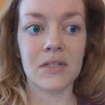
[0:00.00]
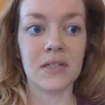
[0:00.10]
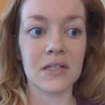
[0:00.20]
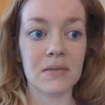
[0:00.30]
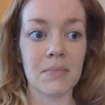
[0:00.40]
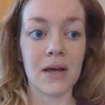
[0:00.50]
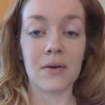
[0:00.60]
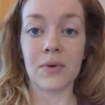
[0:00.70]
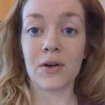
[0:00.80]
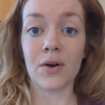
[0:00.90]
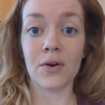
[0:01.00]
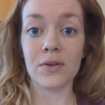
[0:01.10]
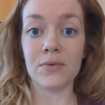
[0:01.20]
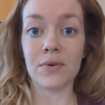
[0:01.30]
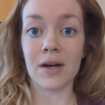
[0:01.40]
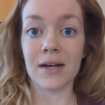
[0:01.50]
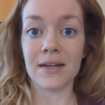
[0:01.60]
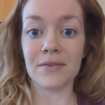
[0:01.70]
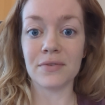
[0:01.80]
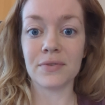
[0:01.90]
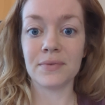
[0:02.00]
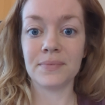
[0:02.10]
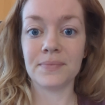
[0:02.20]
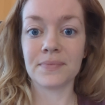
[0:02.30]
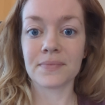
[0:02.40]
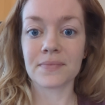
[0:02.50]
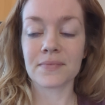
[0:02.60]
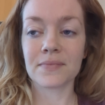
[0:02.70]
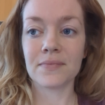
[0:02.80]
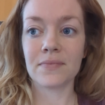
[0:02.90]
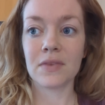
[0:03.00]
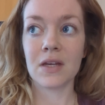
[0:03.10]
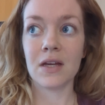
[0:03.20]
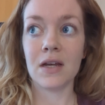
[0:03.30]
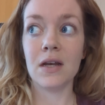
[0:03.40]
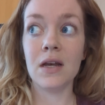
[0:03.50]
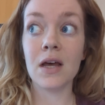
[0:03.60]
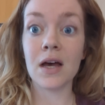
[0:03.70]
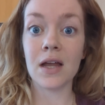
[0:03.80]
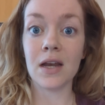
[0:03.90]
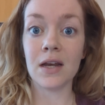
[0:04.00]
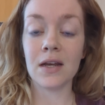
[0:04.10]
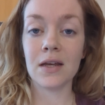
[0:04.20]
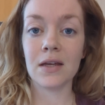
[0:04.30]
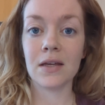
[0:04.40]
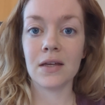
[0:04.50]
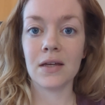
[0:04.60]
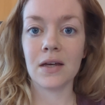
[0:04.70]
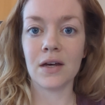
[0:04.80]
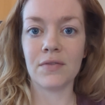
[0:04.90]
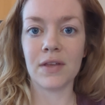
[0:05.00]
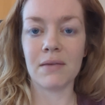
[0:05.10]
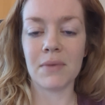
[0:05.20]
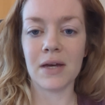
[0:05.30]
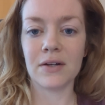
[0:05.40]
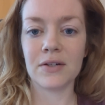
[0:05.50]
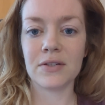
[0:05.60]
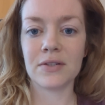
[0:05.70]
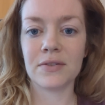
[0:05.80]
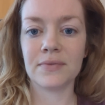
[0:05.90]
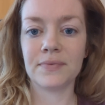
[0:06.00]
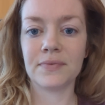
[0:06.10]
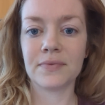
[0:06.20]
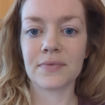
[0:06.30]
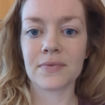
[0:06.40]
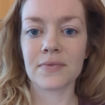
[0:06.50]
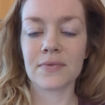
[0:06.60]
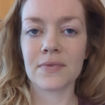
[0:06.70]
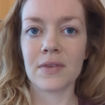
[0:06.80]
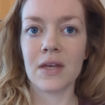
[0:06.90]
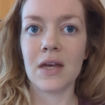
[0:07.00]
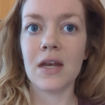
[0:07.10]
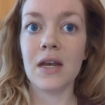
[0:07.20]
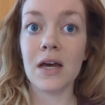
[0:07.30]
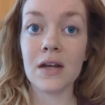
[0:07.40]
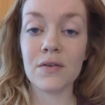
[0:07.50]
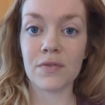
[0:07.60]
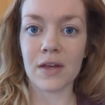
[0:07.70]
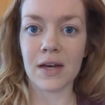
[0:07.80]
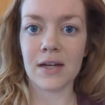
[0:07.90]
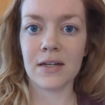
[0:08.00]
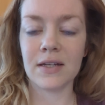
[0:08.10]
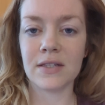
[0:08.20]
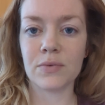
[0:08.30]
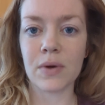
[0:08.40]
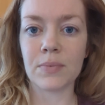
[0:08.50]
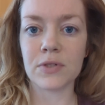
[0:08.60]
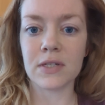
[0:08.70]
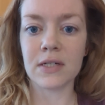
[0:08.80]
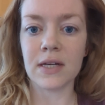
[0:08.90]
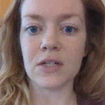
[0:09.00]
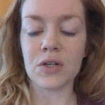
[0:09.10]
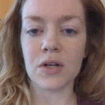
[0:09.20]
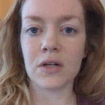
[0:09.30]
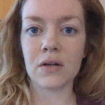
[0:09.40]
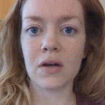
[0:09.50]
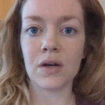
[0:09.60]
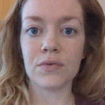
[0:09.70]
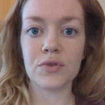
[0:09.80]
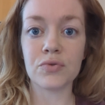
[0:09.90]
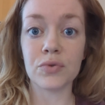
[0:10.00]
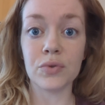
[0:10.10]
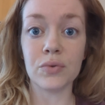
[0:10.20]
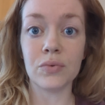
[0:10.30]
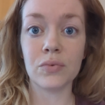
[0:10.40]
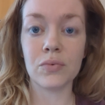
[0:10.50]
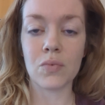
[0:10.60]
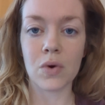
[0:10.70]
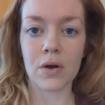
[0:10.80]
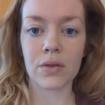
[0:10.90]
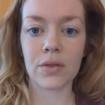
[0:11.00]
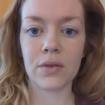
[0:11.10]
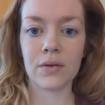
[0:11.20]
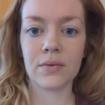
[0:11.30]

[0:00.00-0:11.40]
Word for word: doesn't matter what car you drive. None of that matters. None of that is a representation of true worth.